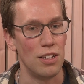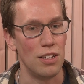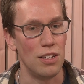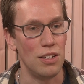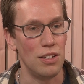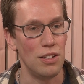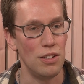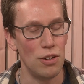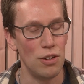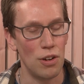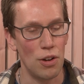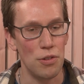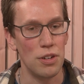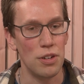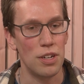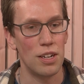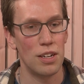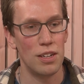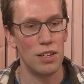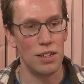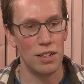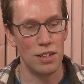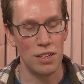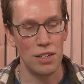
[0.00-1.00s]
you know you
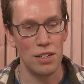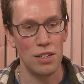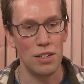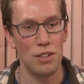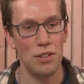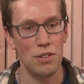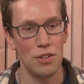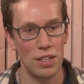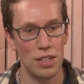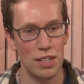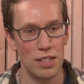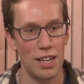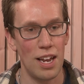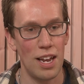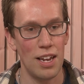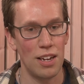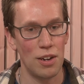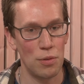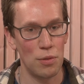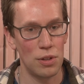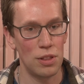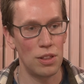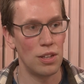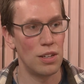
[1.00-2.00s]
can you can take it
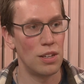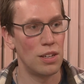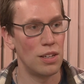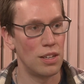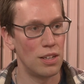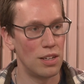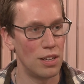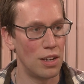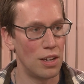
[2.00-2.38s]
with a,